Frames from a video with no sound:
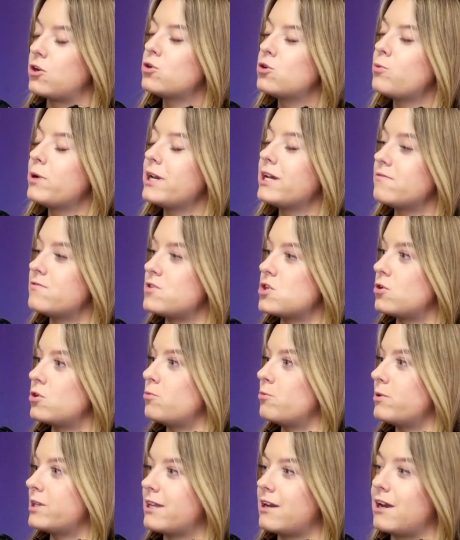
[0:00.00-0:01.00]
Could we have
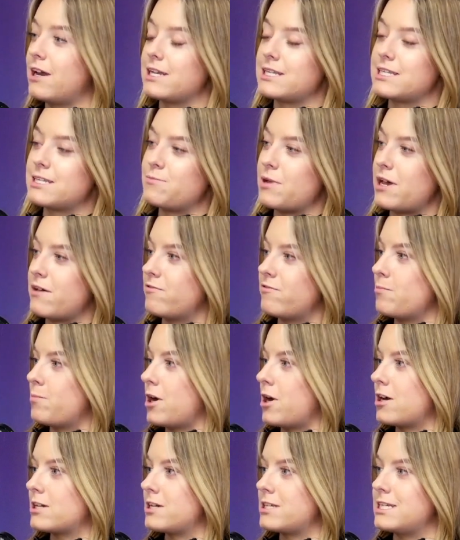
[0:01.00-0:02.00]
done with the likes of
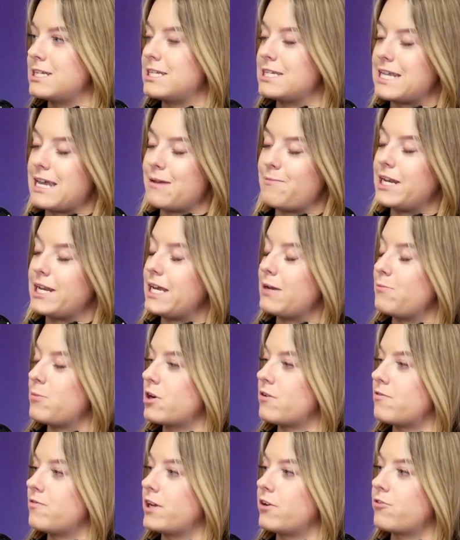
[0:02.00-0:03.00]
Bevan Parsons, Amy Lee
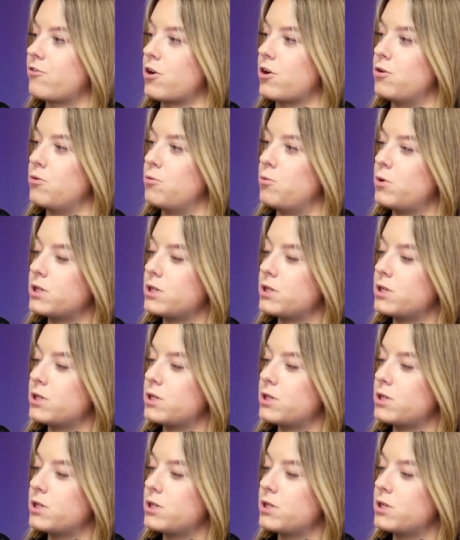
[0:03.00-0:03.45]
Murphy, Crowe?